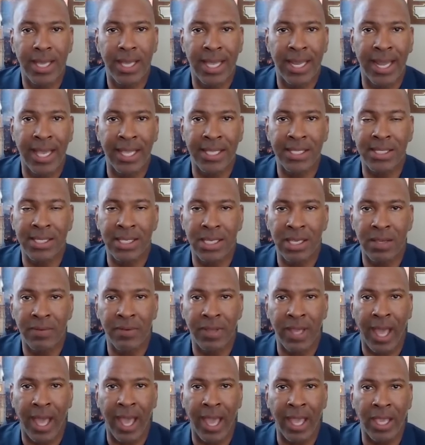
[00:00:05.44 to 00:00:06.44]

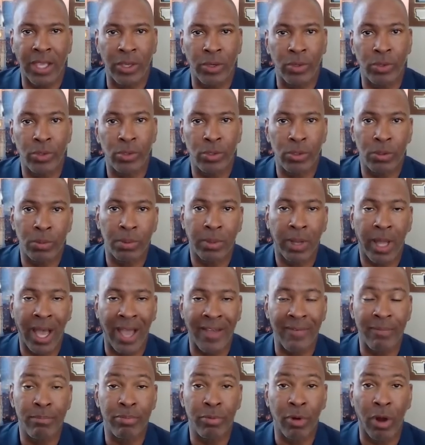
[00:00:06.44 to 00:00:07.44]
NACVA YouTube
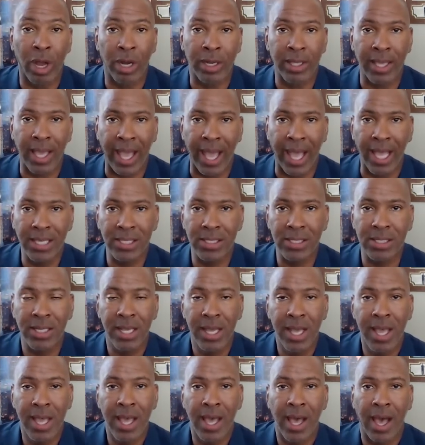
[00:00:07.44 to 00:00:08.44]
Live
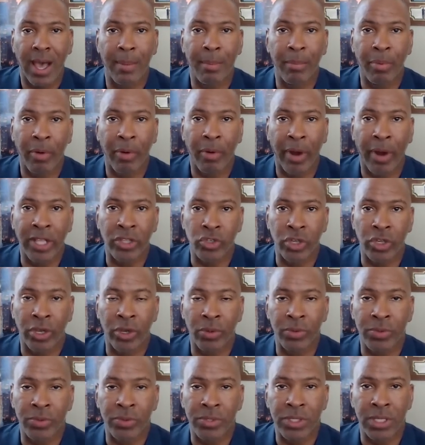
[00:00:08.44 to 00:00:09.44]
broadcast. I'm Brian
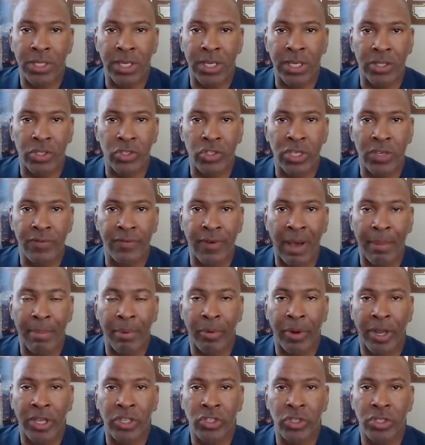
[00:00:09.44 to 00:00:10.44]
Jones, the Chief
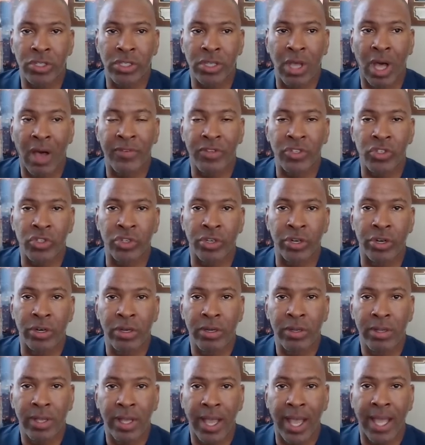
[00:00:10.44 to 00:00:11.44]
Operations
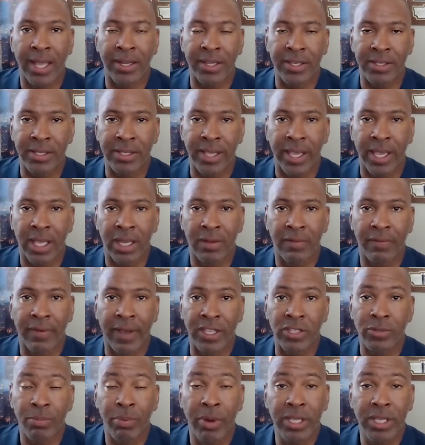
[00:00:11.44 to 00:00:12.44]
Officer and Executive
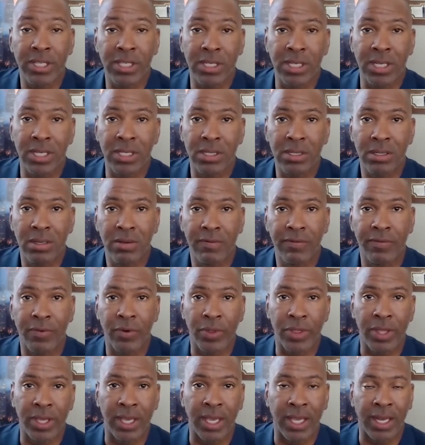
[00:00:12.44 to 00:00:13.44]
Vice President
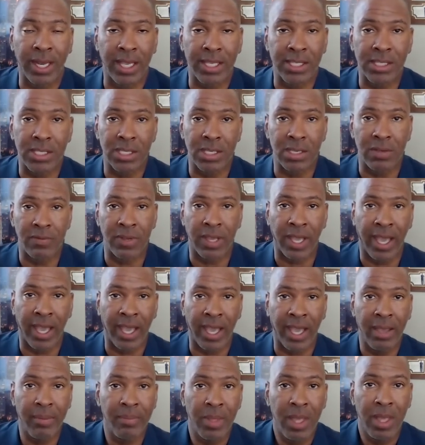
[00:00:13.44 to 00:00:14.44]
for the
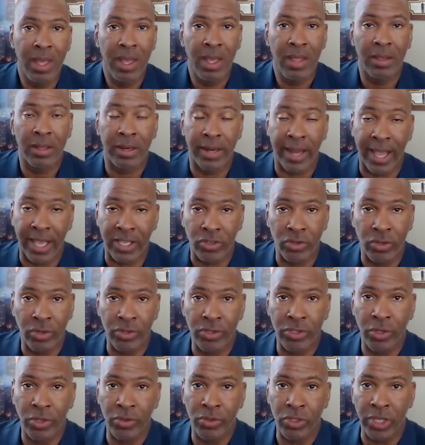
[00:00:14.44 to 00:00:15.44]
NACVA, the National
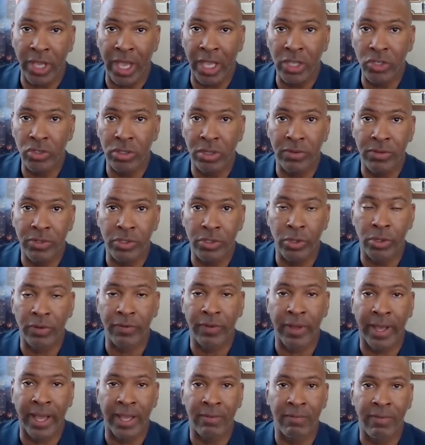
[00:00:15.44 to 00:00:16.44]
Association of
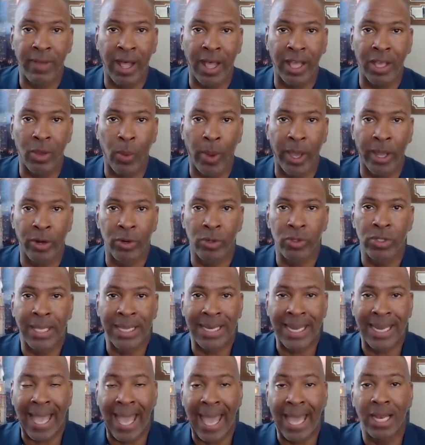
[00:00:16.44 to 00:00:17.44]
Certified Valuators
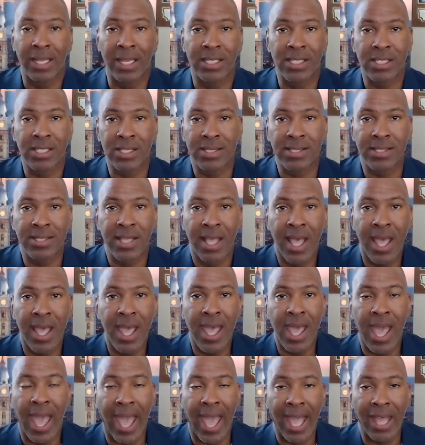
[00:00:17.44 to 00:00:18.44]
and Analysts,
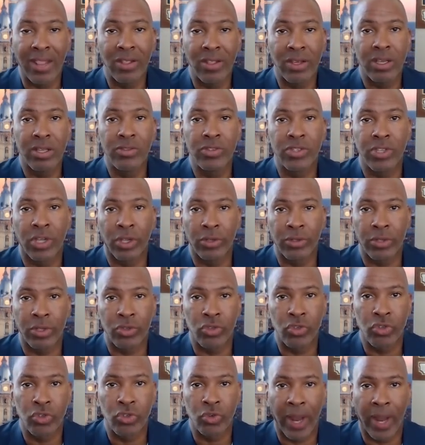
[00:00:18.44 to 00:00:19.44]
and the
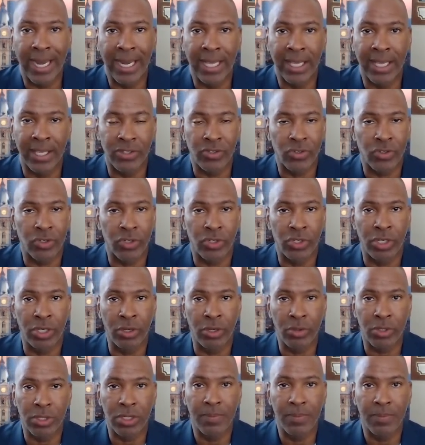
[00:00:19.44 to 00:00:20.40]
Consultants Training Institute.